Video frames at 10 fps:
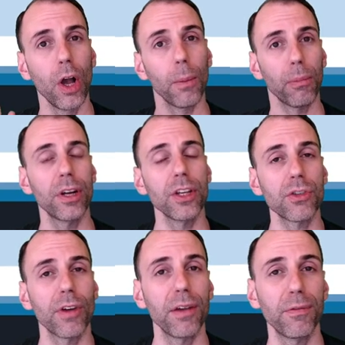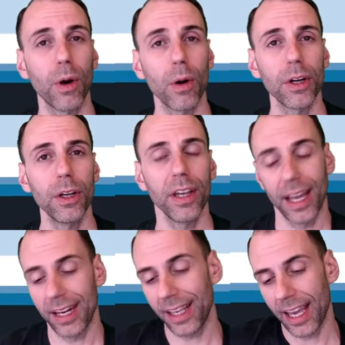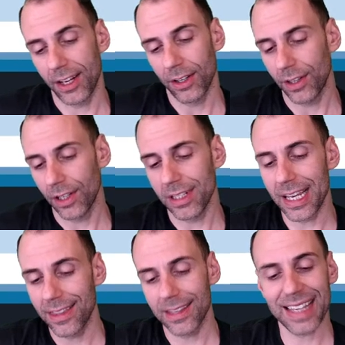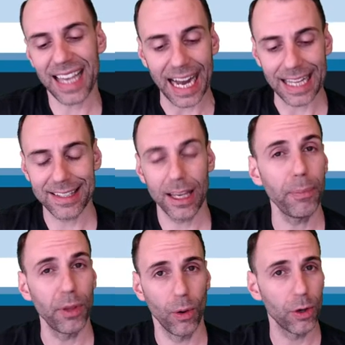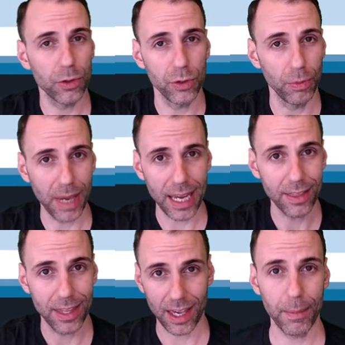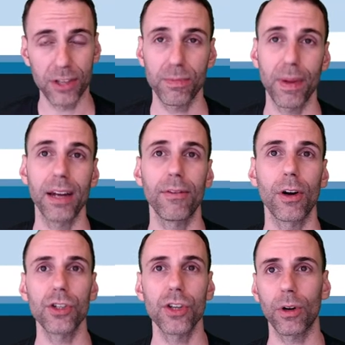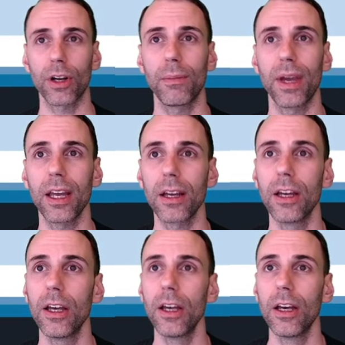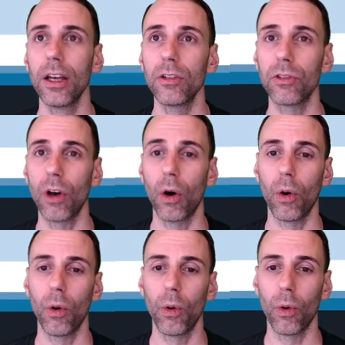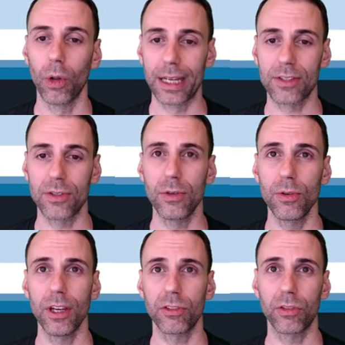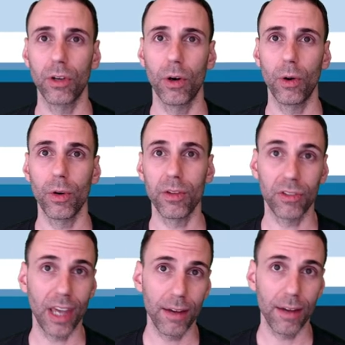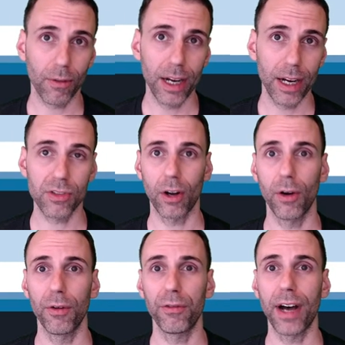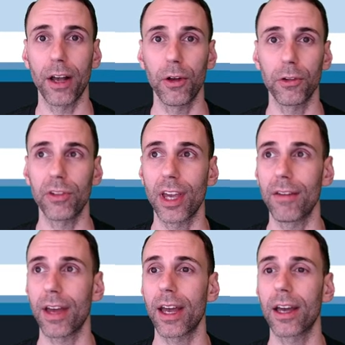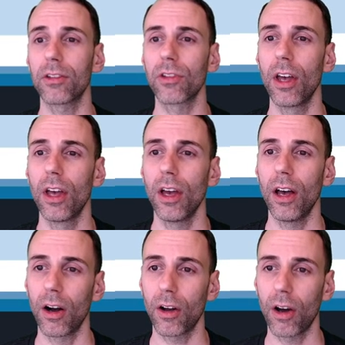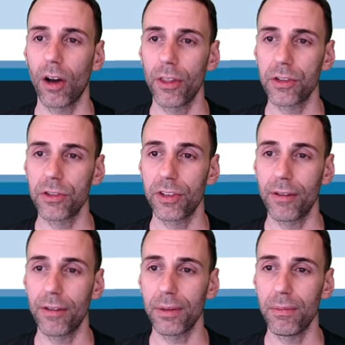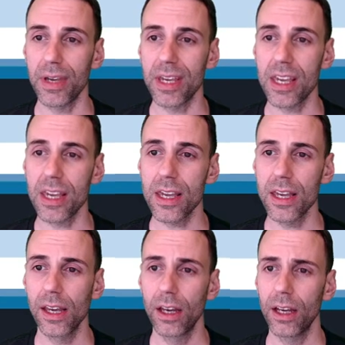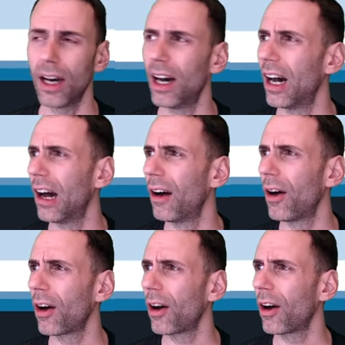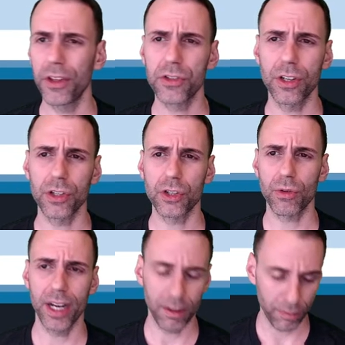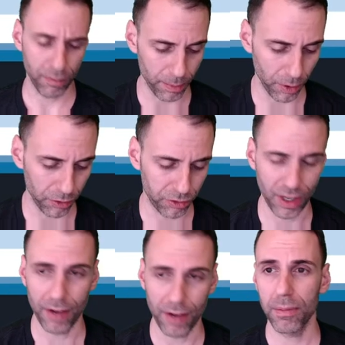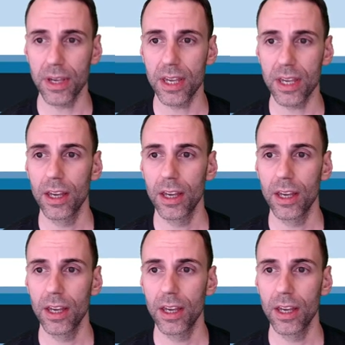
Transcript: pretty straightforward. And again, you need this concept in order to make the MS Paint version we're gonna make. So let's do this. So we saved already, so I'll go File, Save As. I'll call this 7b. will uh, call this constraining variables. 7b